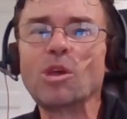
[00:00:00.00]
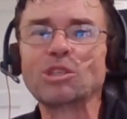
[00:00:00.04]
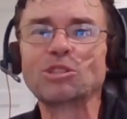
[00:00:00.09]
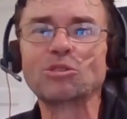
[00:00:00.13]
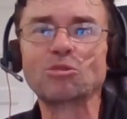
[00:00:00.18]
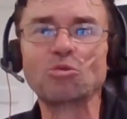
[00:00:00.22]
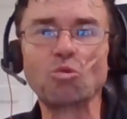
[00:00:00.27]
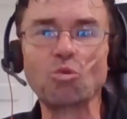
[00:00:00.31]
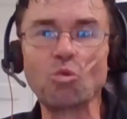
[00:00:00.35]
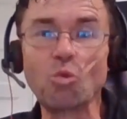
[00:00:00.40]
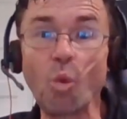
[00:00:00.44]

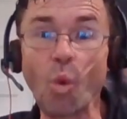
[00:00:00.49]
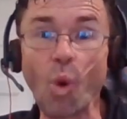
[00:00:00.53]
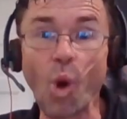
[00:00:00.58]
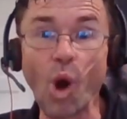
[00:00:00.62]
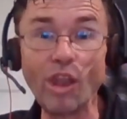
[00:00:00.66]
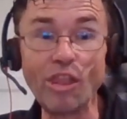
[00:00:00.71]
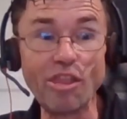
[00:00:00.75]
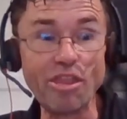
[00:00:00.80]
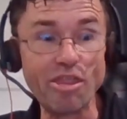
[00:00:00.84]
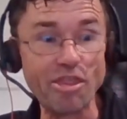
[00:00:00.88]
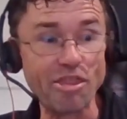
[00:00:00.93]
this
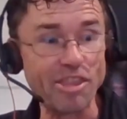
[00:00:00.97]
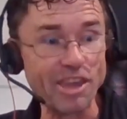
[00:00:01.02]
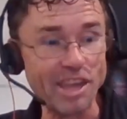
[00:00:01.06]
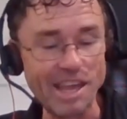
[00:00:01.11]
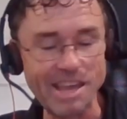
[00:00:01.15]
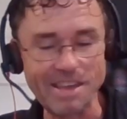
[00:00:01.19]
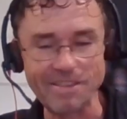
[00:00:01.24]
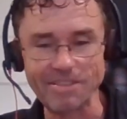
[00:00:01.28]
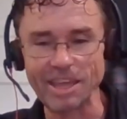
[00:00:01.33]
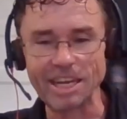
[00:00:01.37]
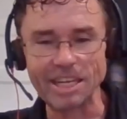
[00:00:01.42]
one
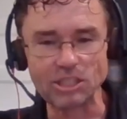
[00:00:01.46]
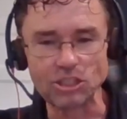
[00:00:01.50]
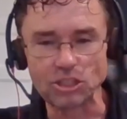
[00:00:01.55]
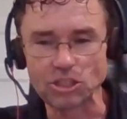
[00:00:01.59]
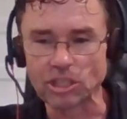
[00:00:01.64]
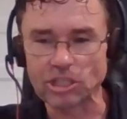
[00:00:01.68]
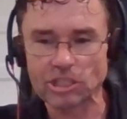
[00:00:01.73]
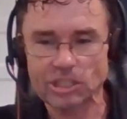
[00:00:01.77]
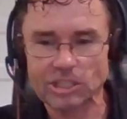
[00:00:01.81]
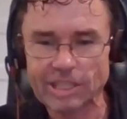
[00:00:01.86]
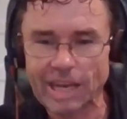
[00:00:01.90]
thing that is
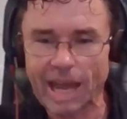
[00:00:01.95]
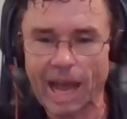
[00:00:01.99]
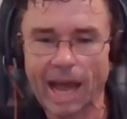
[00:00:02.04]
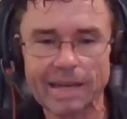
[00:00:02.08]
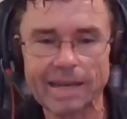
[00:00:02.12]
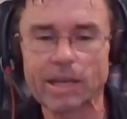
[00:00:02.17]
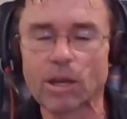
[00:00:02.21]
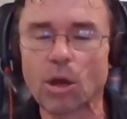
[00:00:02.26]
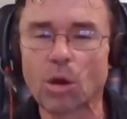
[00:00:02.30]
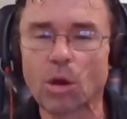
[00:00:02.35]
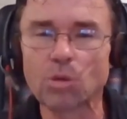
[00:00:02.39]
just
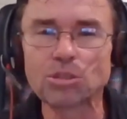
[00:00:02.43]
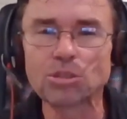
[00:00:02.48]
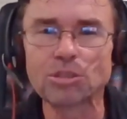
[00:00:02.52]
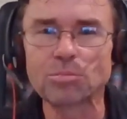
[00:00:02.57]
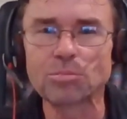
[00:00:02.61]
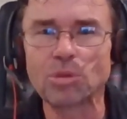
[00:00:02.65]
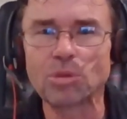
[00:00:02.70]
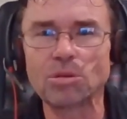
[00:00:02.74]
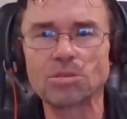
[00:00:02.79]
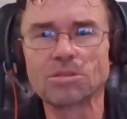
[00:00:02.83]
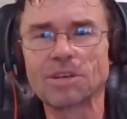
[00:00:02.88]
not
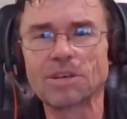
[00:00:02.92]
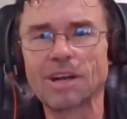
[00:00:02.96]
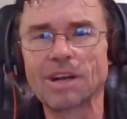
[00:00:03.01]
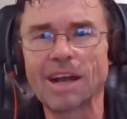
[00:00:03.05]
negotiable.